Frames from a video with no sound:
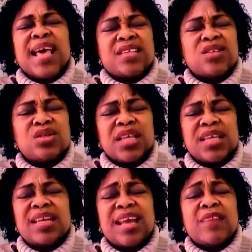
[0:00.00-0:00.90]
As you
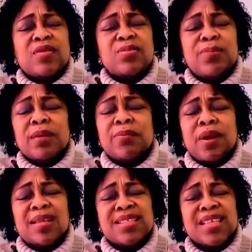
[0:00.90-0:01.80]
did in the life of
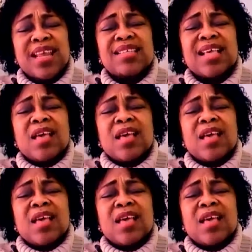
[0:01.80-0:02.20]
Paul and Silas,